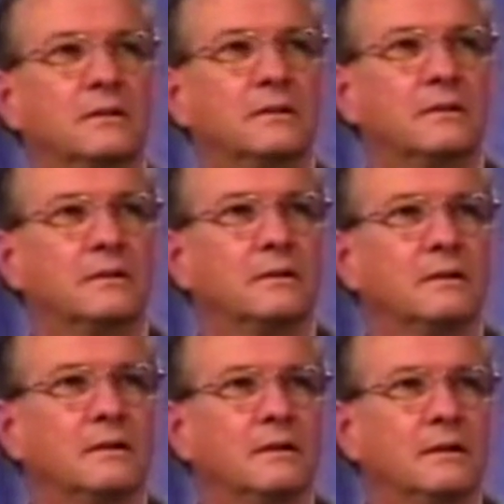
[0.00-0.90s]

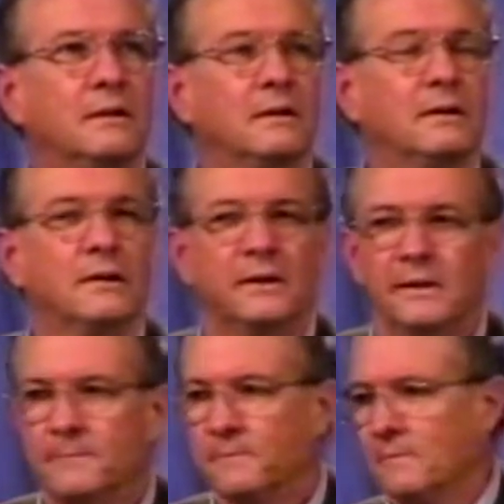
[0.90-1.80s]
(silence)